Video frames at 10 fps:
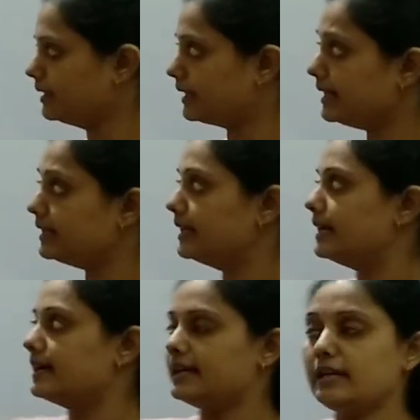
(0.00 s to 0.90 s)
right?
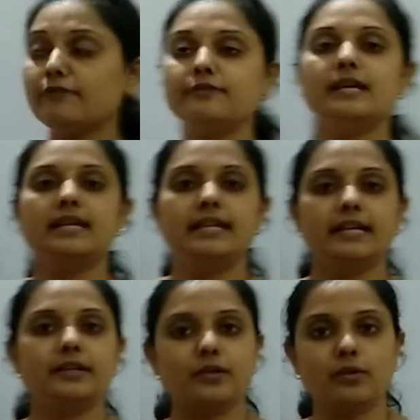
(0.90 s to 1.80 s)
If the
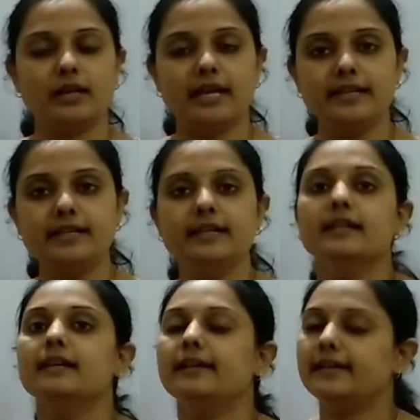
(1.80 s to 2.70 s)
electrolyte
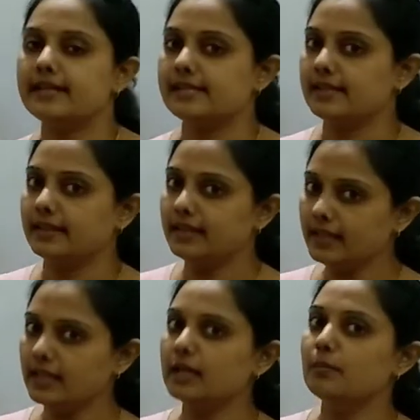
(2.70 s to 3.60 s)
it is in
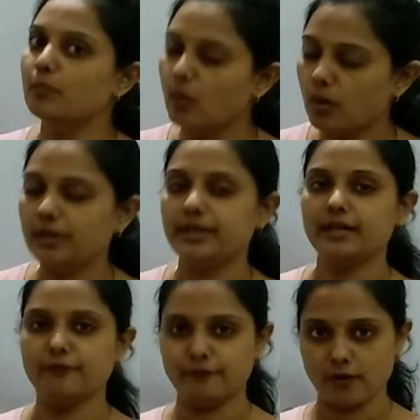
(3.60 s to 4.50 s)
the
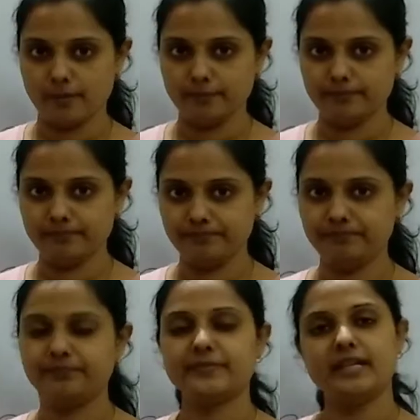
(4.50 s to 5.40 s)
molten form.
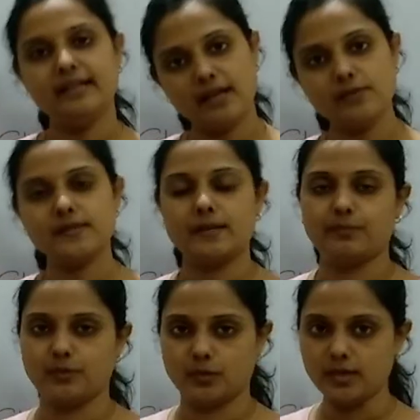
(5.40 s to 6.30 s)
Now
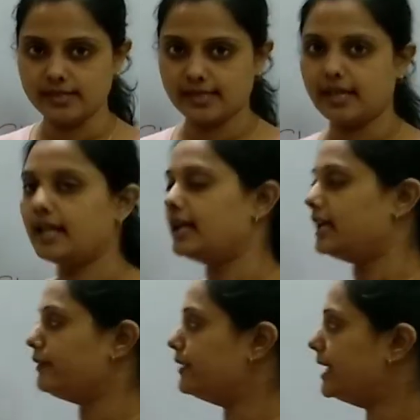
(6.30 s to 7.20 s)
suppose
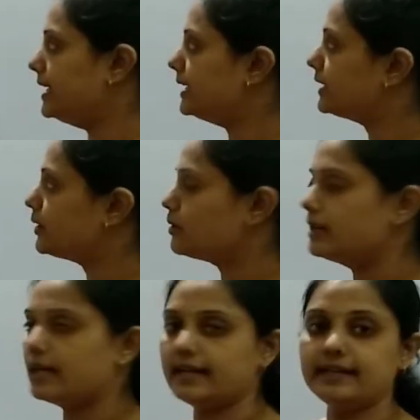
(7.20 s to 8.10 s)
if the
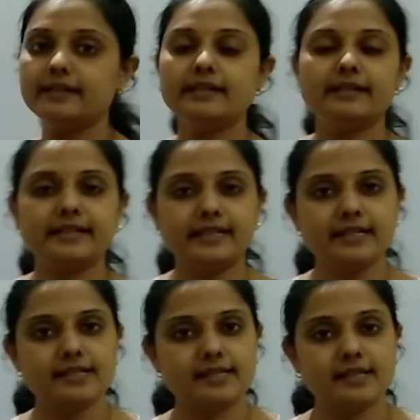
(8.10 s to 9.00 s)
electrolyte it
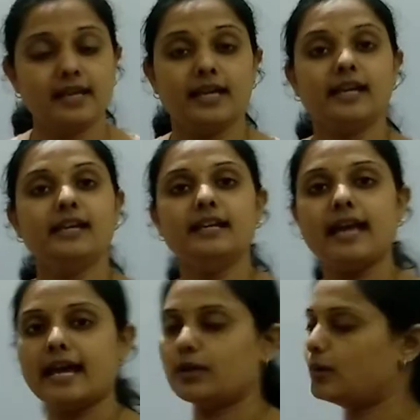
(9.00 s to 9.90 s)
is in
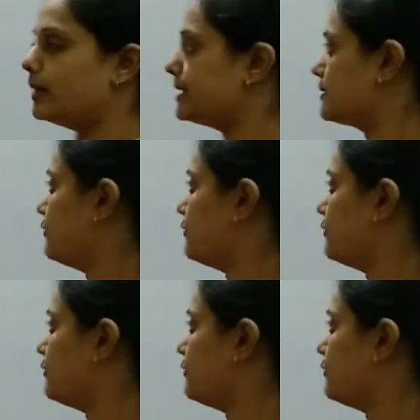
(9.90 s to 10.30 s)
aqueous